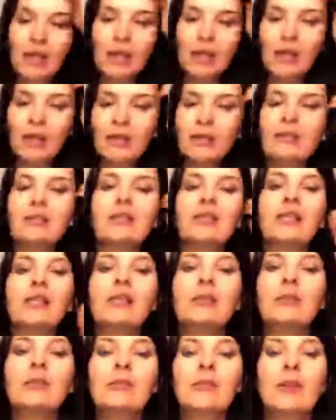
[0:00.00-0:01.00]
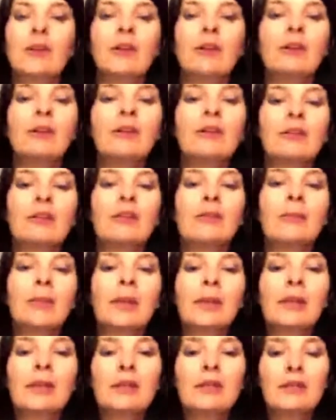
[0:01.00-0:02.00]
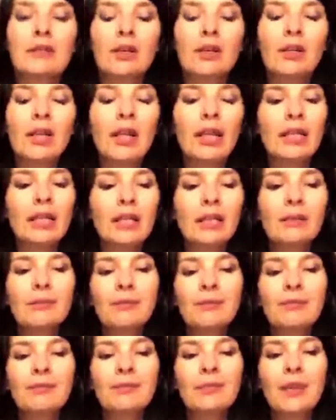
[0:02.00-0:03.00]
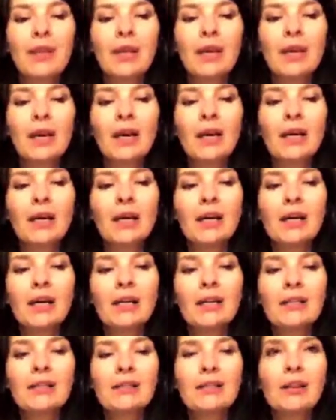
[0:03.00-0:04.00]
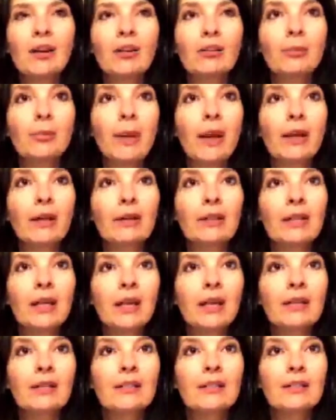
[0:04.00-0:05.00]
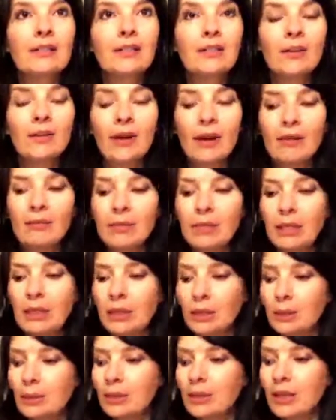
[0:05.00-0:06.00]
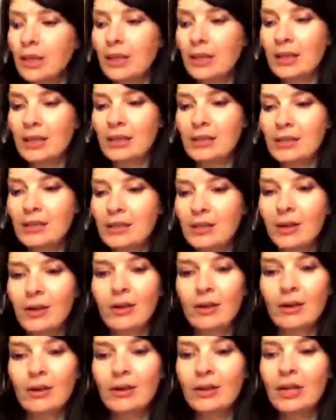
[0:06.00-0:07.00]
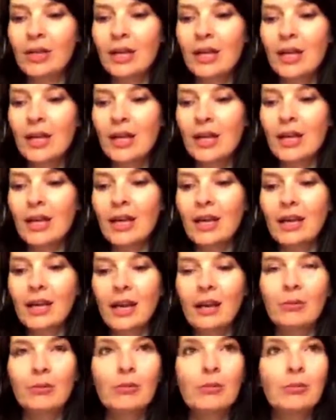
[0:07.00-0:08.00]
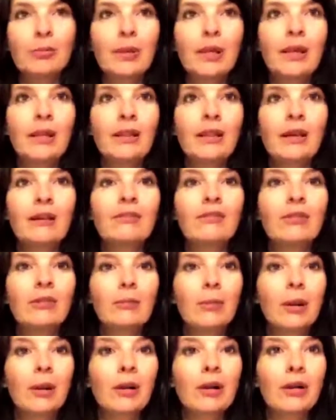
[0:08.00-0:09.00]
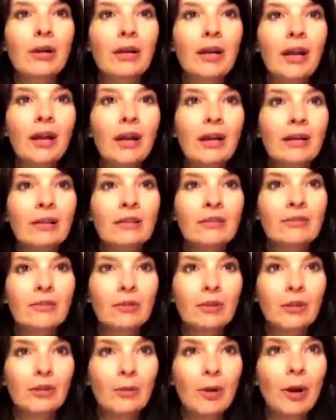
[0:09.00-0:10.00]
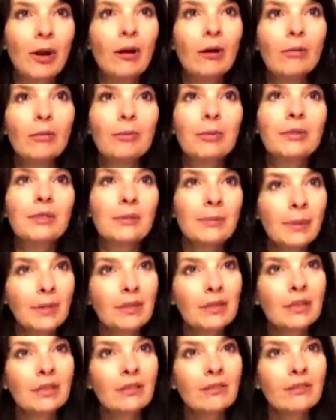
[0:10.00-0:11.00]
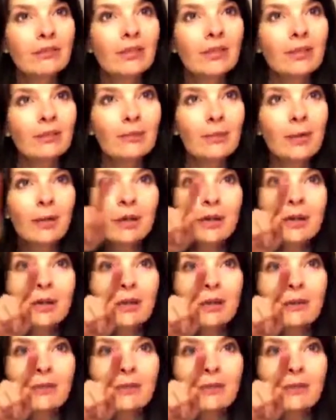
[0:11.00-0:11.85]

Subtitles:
And it's an Eagles song sung by Don Henley, and it's called Paradise. So I've been learning that song, and I will play that for Mark and for you all, but especially for you, Mark.